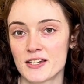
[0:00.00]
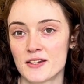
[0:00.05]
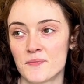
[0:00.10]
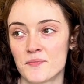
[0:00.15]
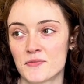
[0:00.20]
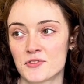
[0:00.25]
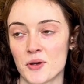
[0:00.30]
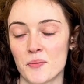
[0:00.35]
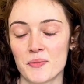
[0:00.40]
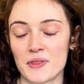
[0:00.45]

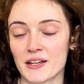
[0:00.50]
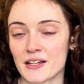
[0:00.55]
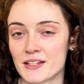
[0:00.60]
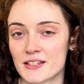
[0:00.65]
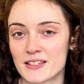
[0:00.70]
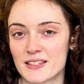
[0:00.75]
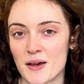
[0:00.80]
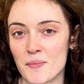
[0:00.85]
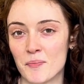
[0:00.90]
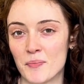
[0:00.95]
something as
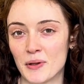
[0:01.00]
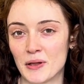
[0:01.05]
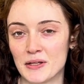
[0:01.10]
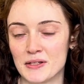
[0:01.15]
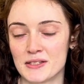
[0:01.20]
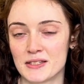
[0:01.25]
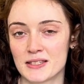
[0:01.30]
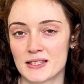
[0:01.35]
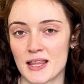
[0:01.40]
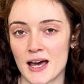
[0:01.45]
simple
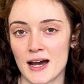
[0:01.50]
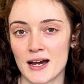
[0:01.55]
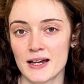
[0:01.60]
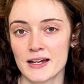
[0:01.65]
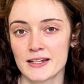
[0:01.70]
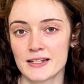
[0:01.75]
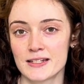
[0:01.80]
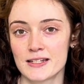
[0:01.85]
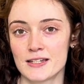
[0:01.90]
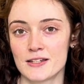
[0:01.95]
as
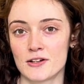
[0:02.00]
that,